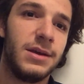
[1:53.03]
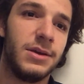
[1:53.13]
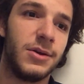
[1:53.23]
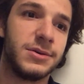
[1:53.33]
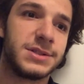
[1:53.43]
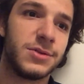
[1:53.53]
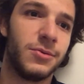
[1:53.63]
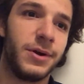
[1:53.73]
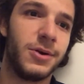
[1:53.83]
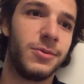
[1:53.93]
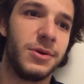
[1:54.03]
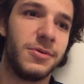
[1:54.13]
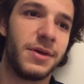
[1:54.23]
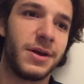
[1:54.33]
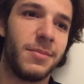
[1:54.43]
You know, it's so weird when you
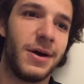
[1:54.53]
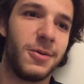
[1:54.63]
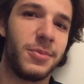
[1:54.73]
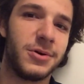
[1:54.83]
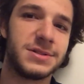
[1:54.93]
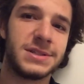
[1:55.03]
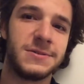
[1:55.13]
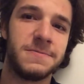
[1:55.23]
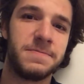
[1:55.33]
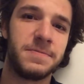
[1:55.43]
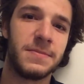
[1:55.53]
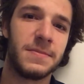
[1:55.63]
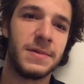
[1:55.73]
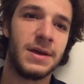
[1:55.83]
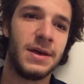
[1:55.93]
think about a person
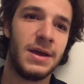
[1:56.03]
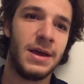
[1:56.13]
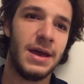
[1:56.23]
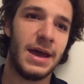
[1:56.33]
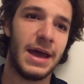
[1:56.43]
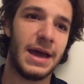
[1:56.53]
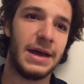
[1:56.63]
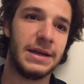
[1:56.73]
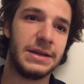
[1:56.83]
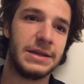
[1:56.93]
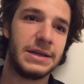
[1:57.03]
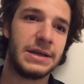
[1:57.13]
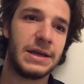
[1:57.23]
and